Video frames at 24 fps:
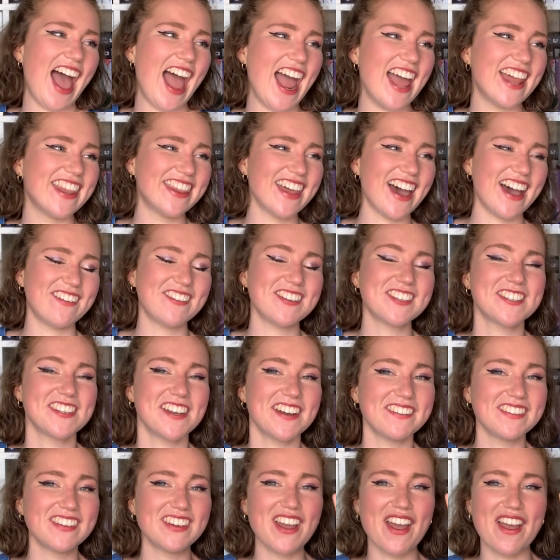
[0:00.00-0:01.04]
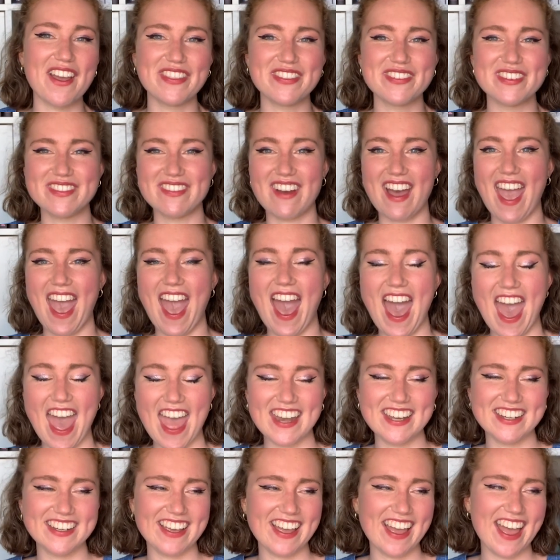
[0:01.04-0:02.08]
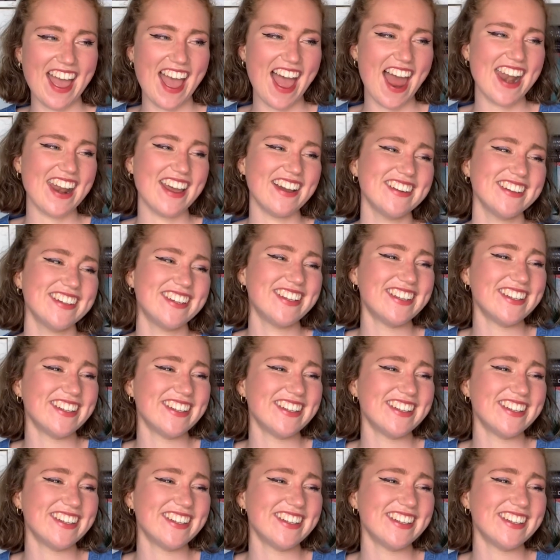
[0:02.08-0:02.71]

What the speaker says: And that was sort of going through my head. And I,